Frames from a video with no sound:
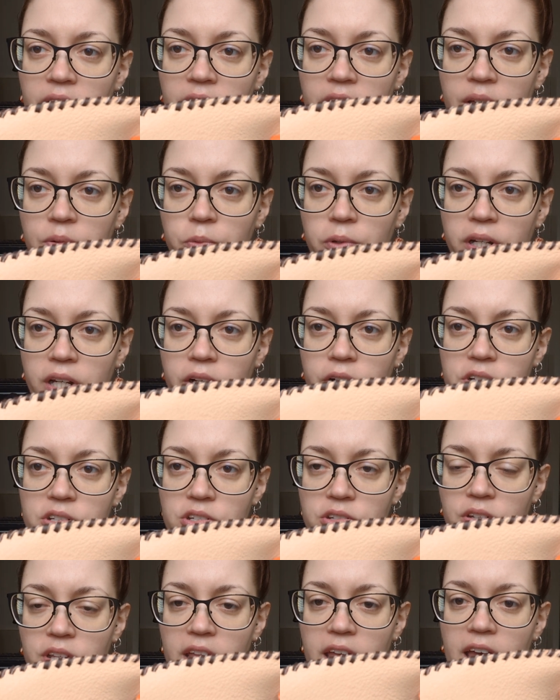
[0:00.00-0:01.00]
And when I got
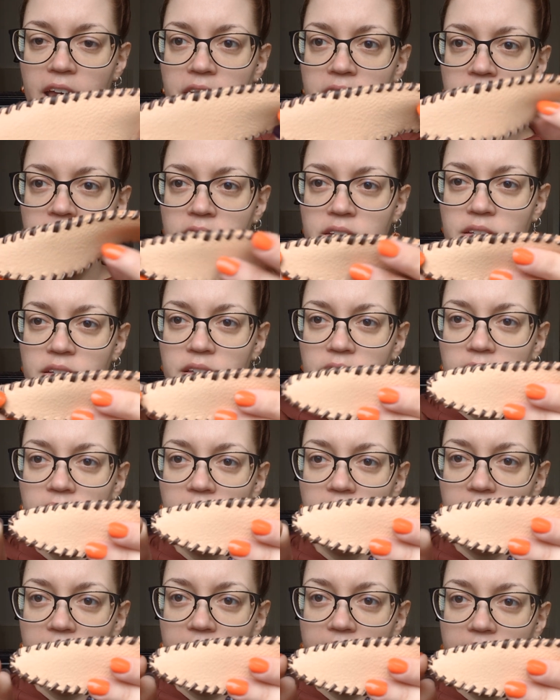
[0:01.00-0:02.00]
to the end,
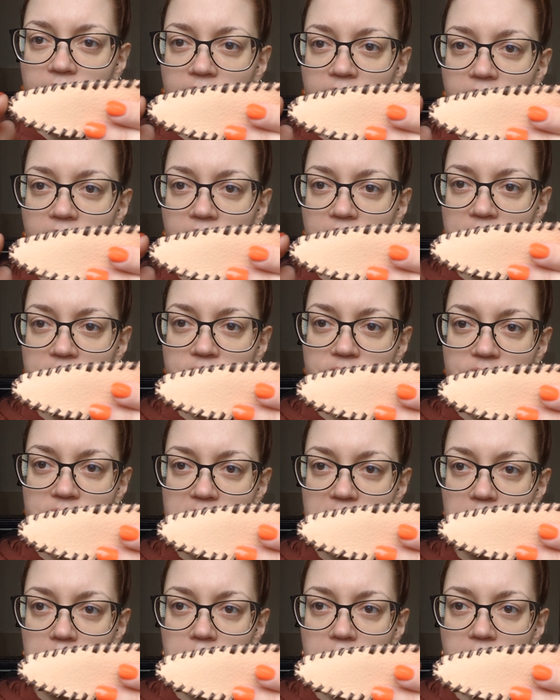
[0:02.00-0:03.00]
I
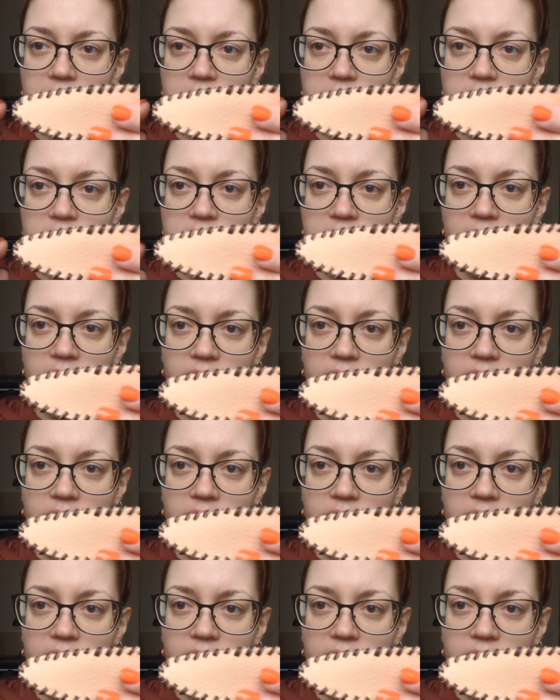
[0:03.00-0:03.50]
left a bit